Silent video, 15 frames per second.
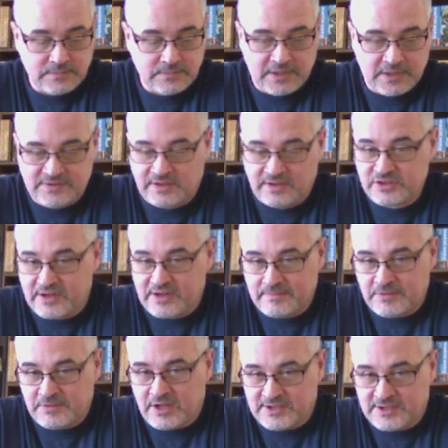as long as you
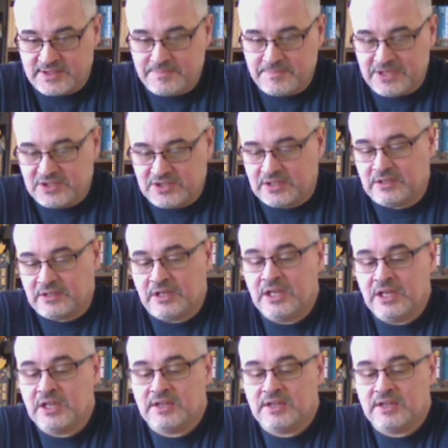haven't lost the mission,